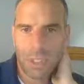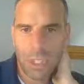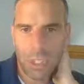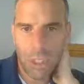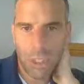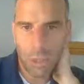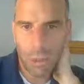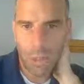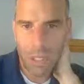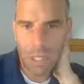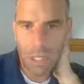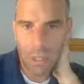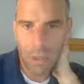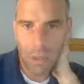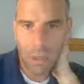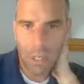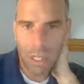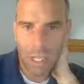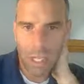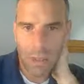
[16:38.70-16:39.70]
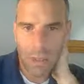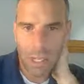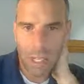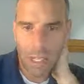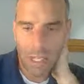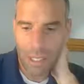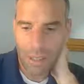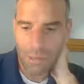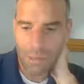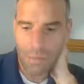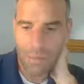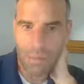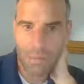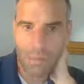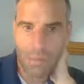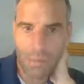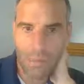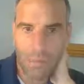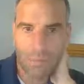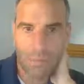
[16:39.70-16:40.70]
And let me show you what's going on right
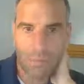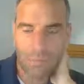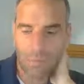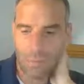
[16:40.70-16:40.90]
now.